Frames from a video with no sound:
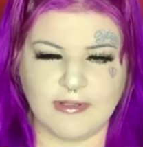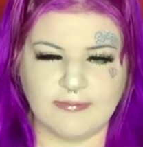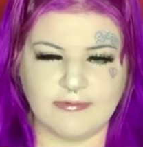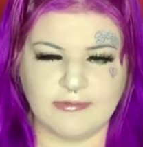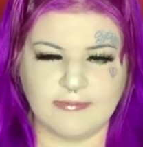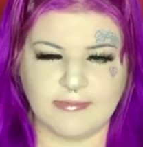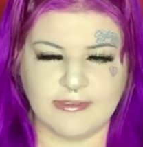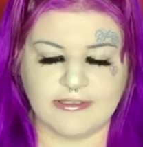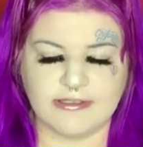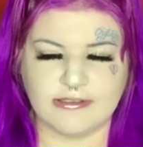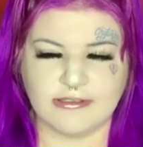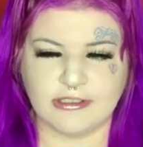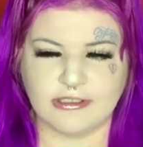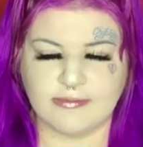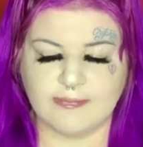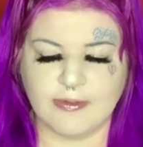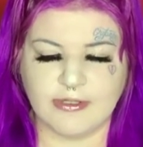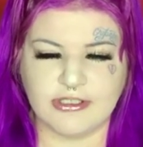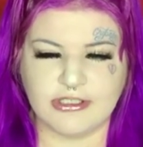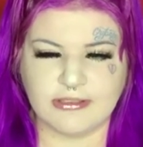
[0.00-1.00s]
up to me and
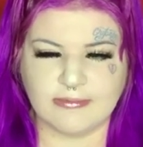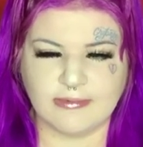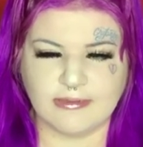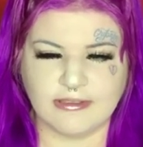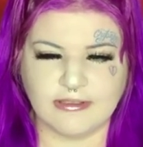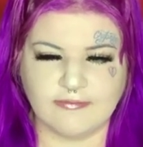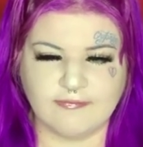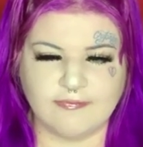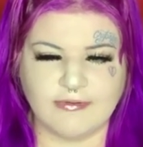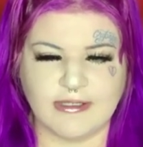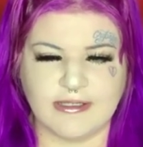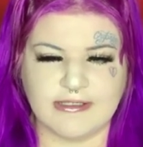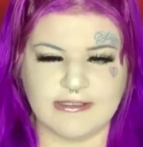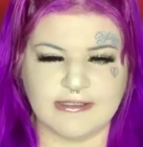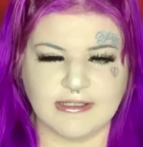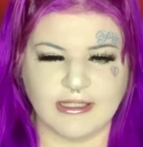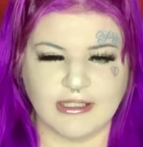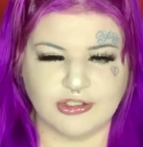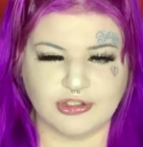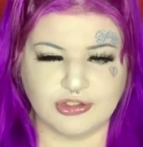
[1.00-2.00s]
starts punching me in the
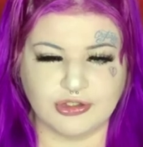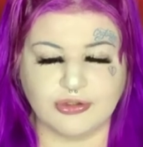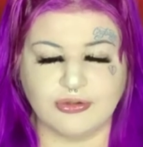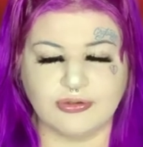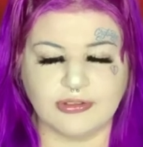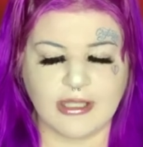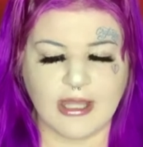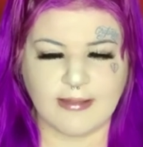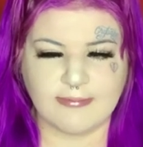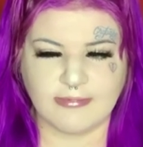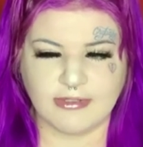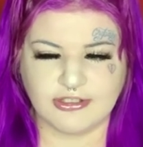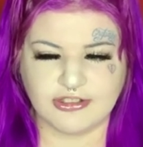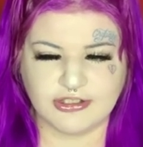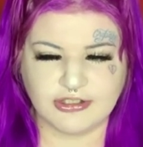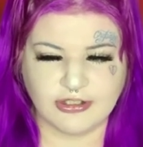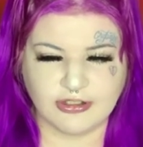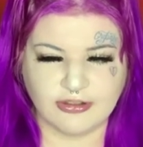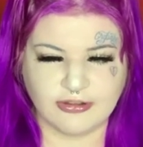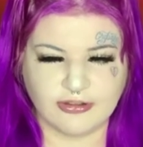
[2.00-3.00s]
face, like, 2 times. Like,
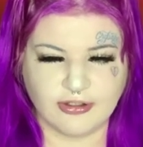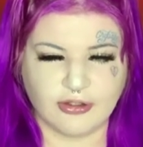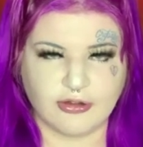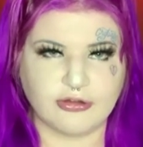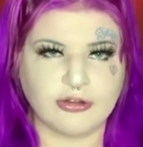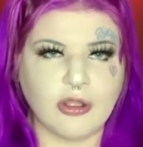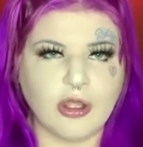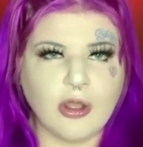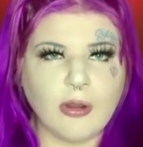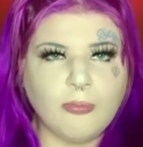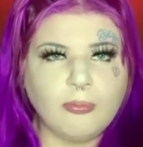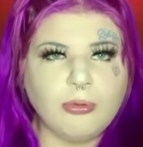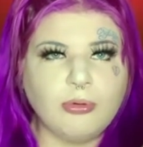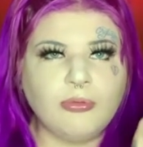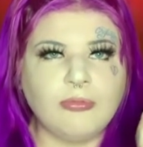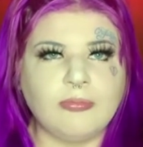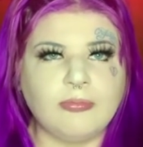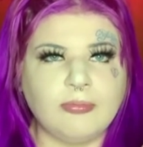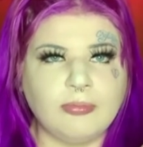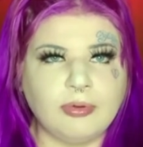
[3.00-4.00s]
she literally goes,
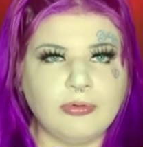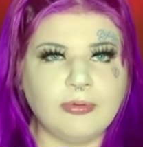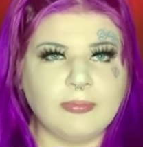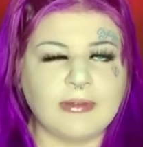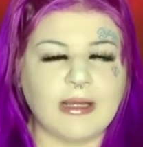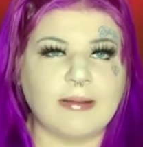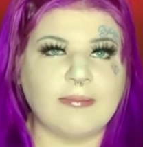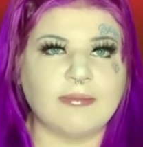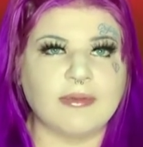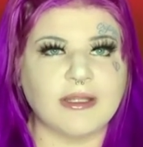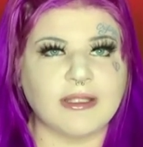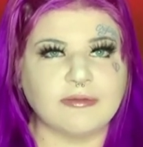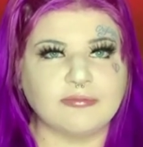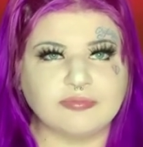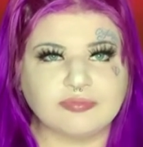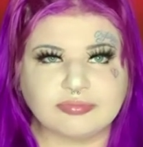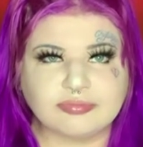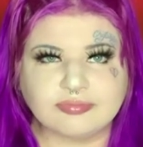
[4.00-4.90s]
boom, boom, and I'm like,